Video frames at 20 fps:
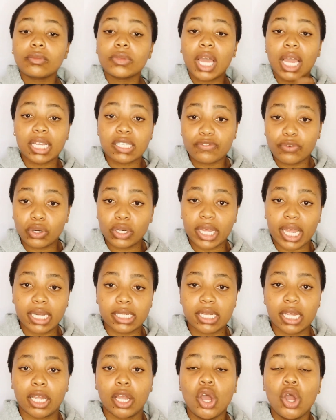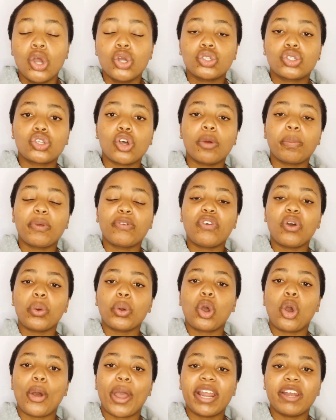exfoliating. So before we
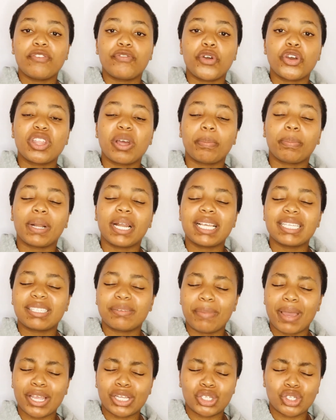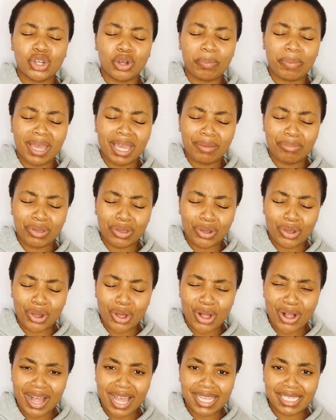go any further, please make sure baby
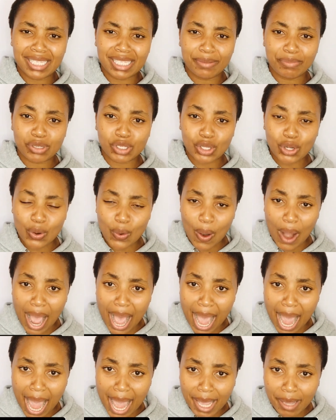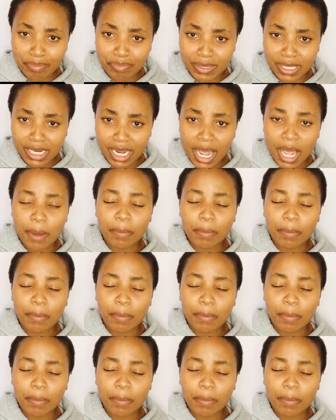girl is subscribed.